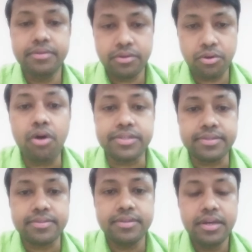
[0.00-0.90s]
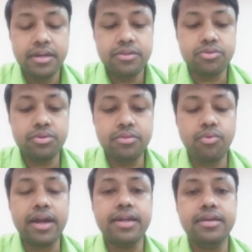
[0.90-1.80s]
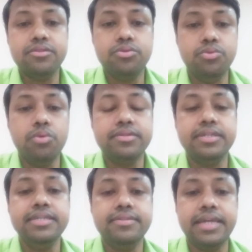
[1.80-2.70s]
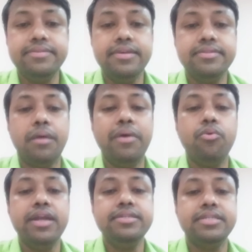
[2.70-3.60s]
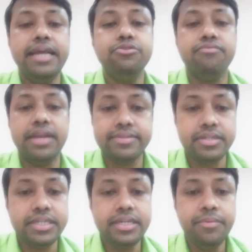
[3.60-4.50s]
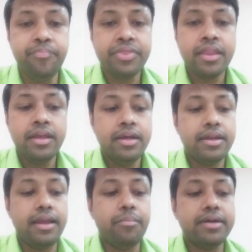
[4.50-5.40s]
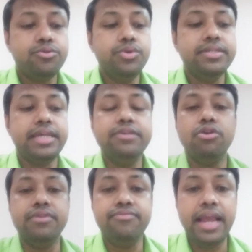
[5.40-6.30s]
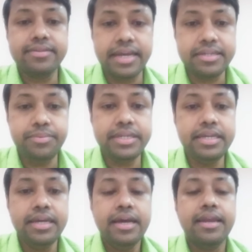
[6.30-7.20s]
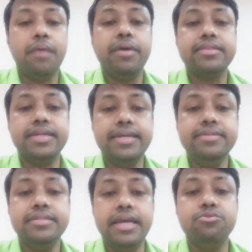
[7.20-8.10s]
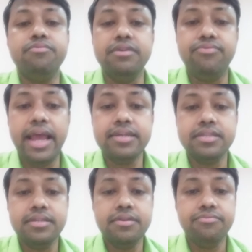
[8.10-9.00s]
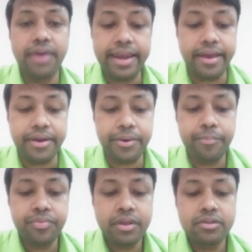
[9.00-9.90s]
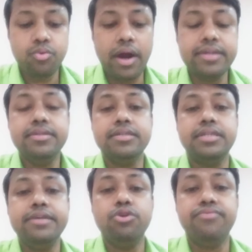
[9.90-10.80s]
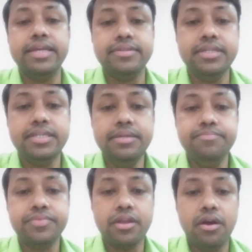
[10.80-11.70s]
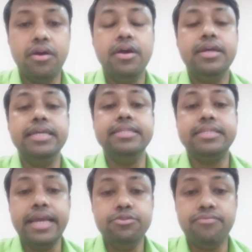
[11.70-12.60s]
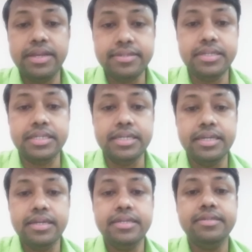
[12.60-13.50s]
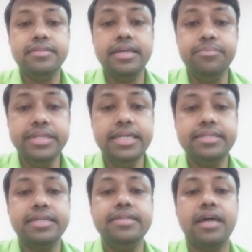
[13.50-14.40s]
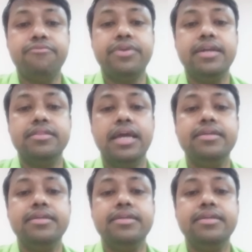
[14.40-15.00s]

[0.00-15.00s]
causes. So what are those three stages? Number one is stage of flaccidity. Number two is stage of reflex activity. Number three is stage of reflex failure. So what is the stage of flaccidity? In stage of flaccidity, it is the immediate stage after there